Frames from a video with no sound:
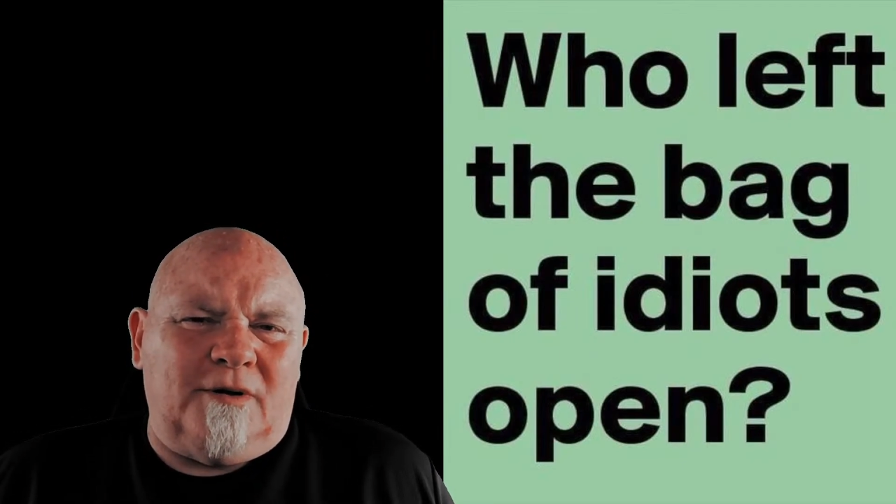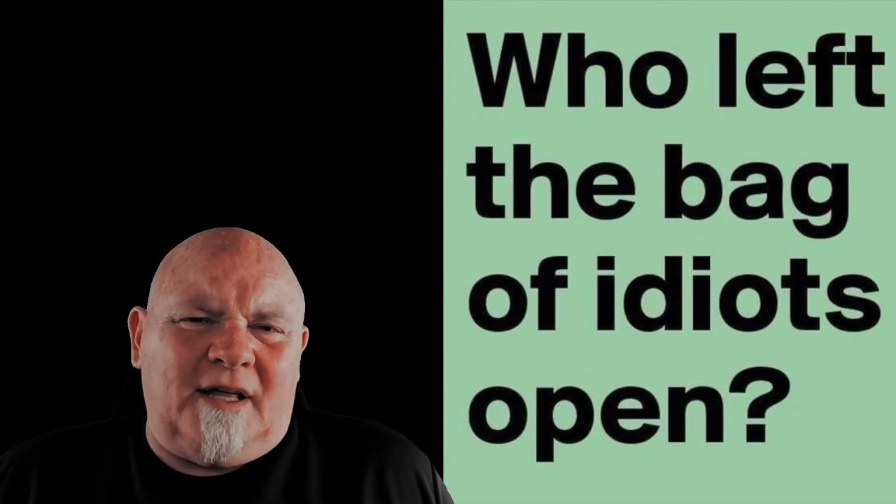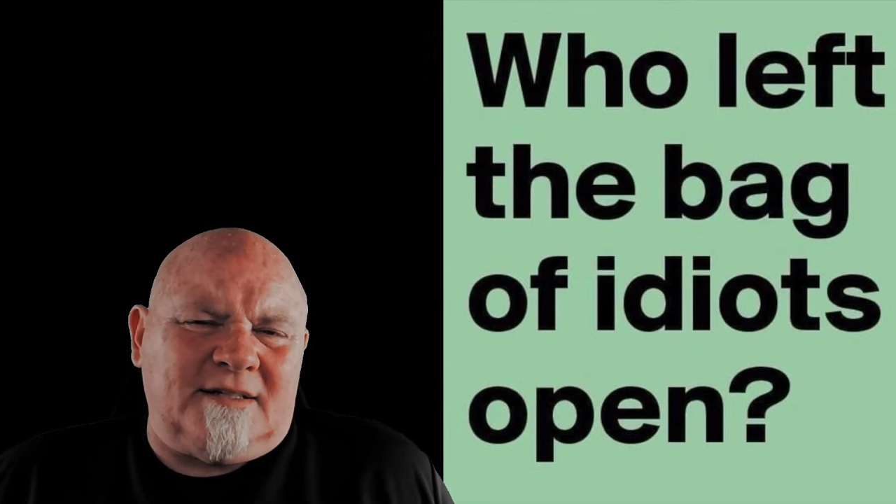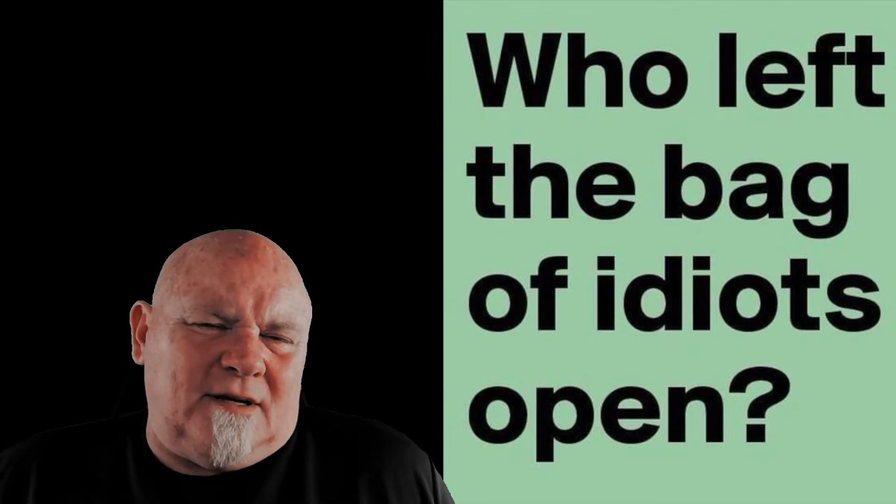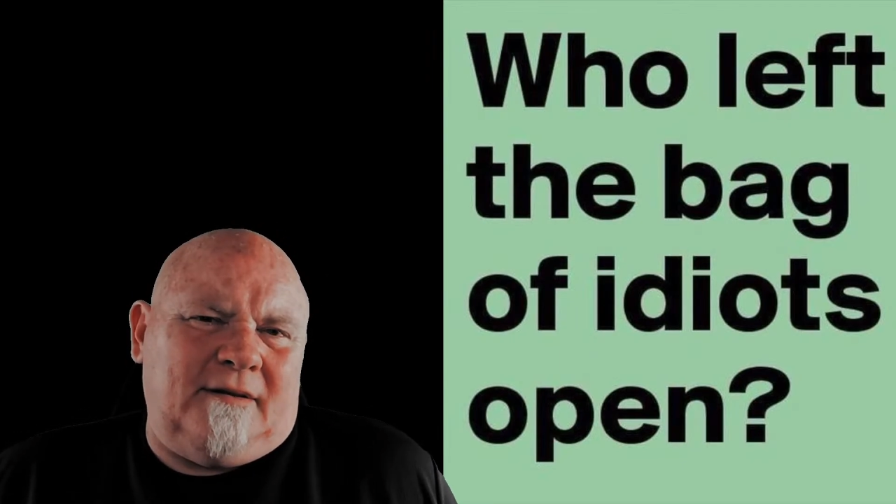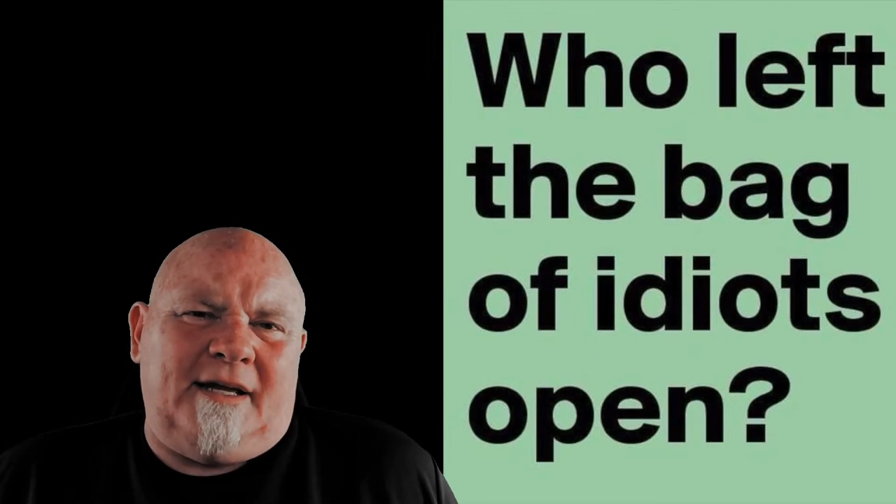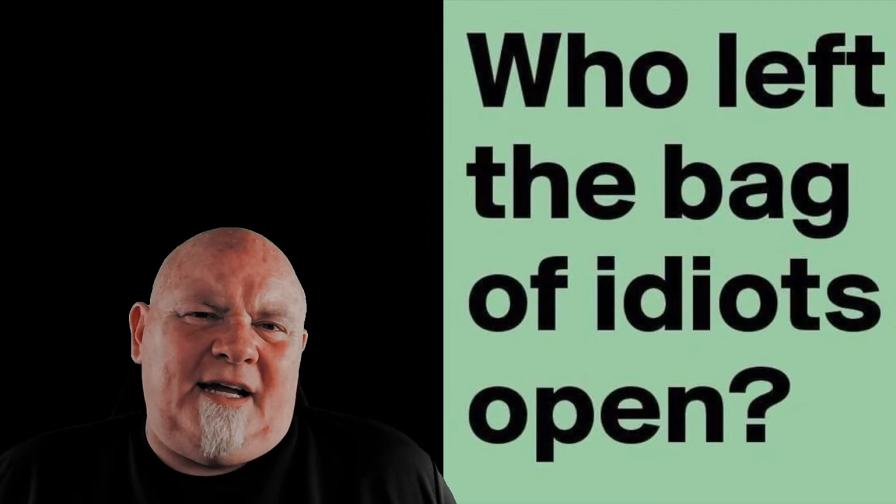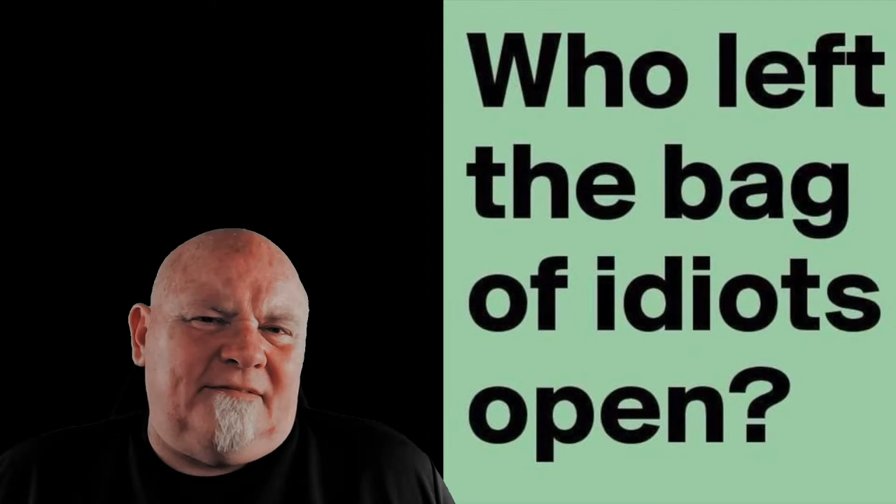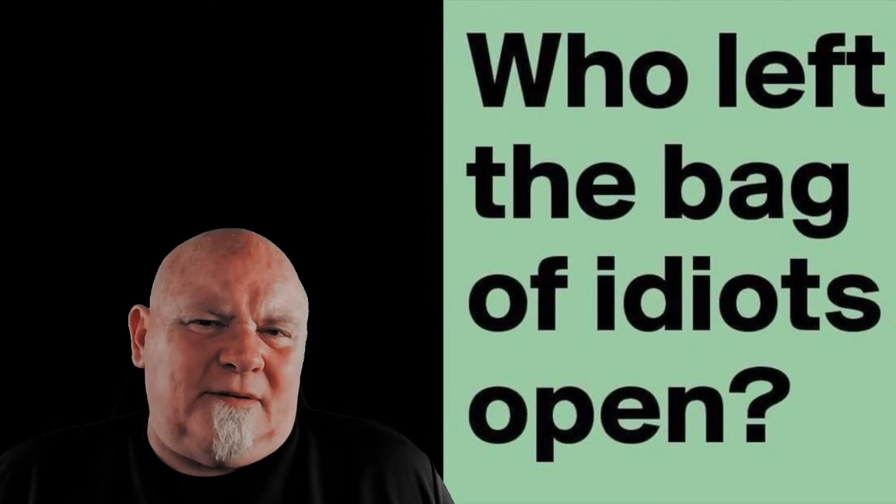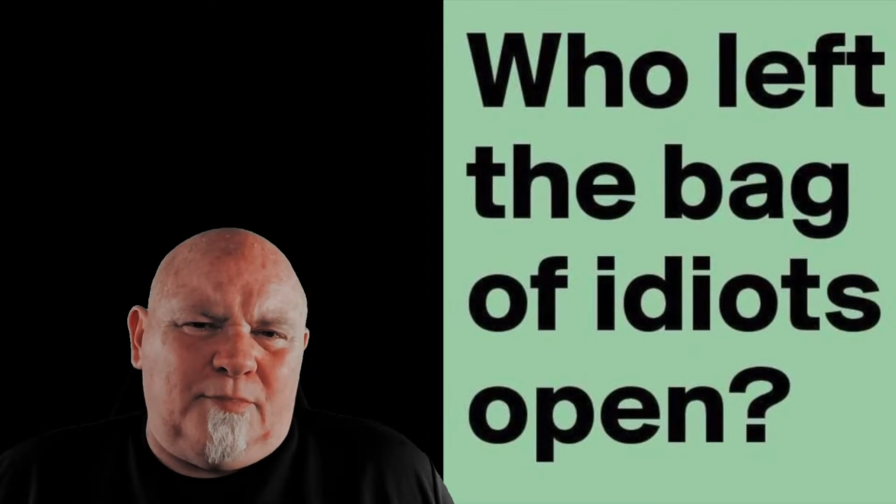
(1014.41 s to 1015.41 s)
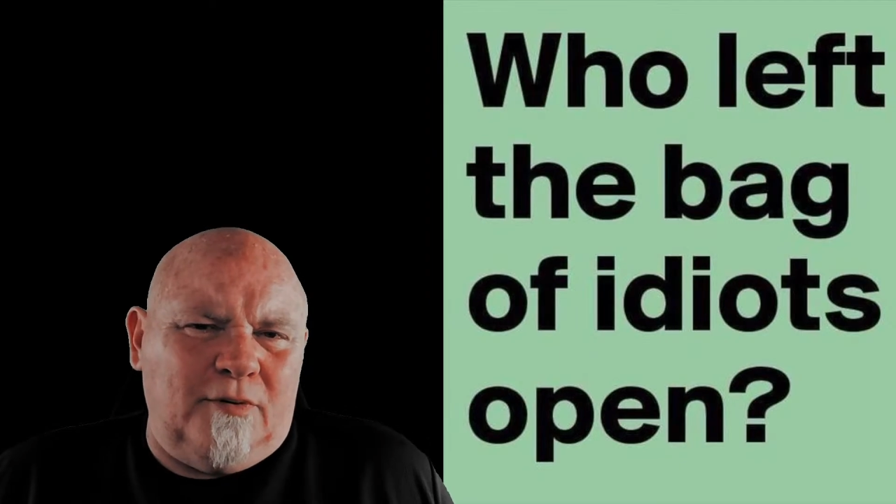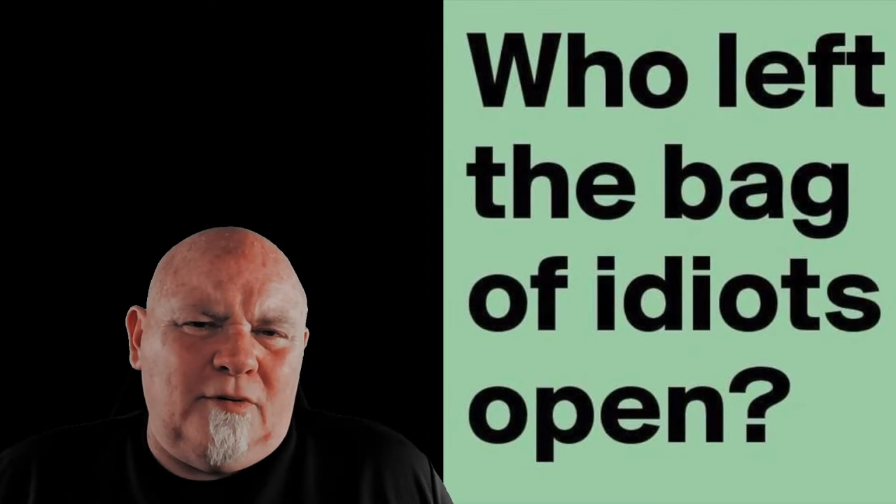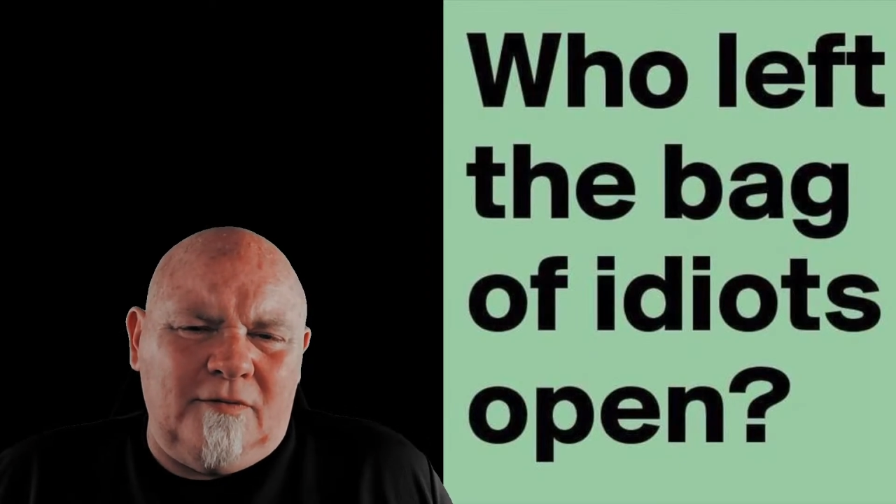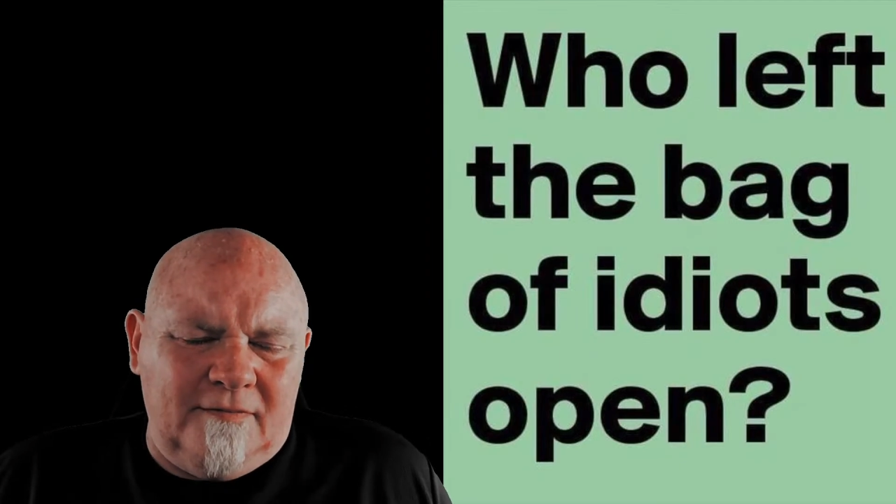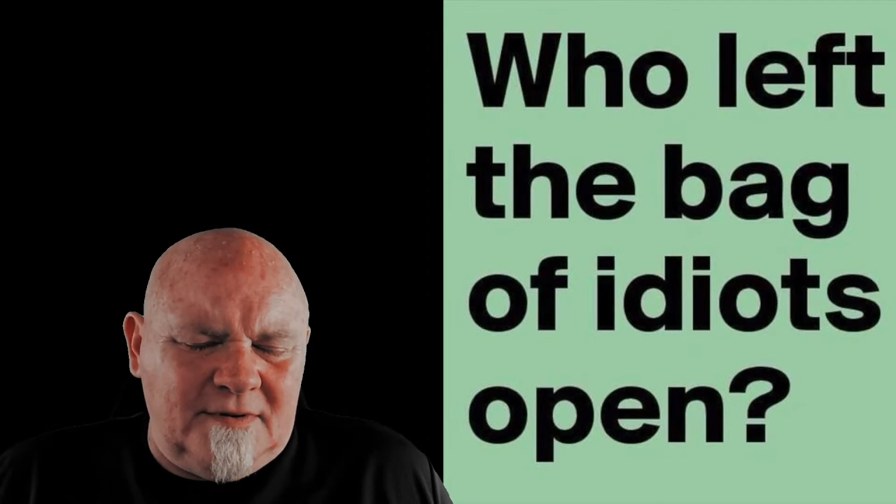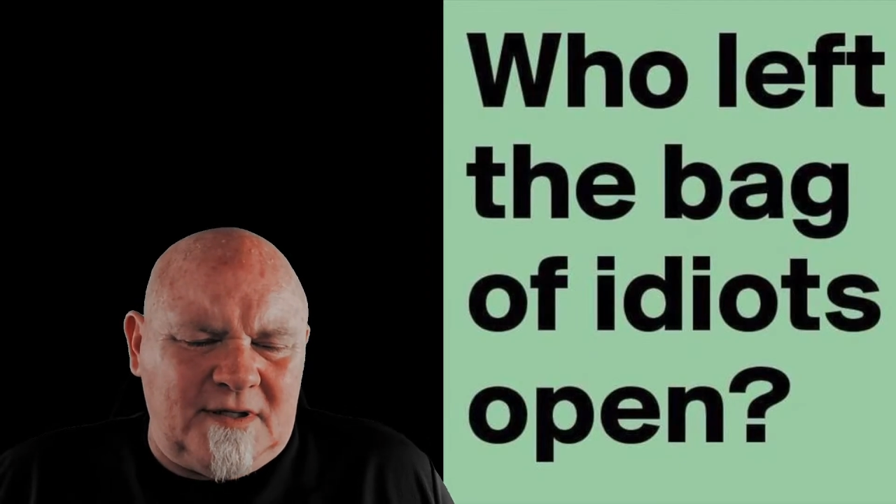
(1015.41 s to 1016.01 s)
That's all they have to prove.